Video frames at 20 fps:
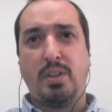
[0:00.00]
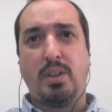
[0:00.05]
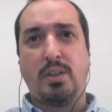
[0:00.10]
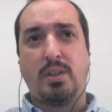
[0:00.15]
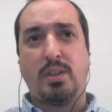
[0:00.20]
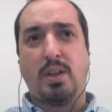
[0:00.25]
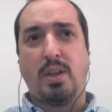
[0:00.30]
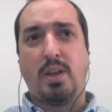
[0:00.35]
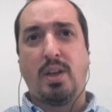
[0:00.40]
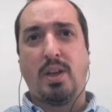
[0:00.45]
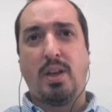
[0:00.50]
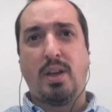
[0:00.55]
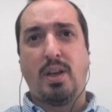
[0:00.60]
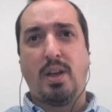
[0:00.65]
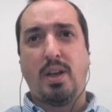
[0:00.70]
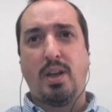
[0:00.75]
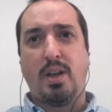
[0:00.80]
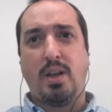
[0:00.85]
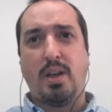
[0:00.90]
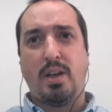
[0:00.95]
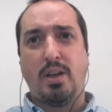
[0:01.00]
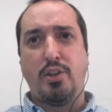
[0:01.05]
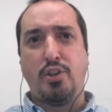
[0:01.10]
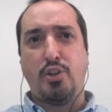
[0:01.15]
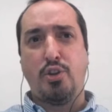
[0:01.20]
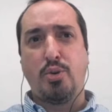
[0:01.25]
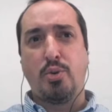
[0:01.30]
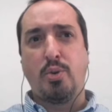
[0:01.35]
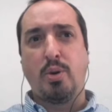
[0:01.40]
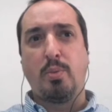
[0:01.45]
that in
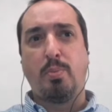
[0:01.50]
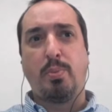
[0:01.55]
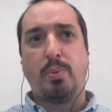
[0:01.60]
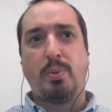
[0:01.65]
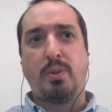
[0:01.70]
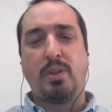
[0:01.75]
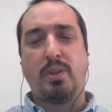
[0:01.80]
Europe,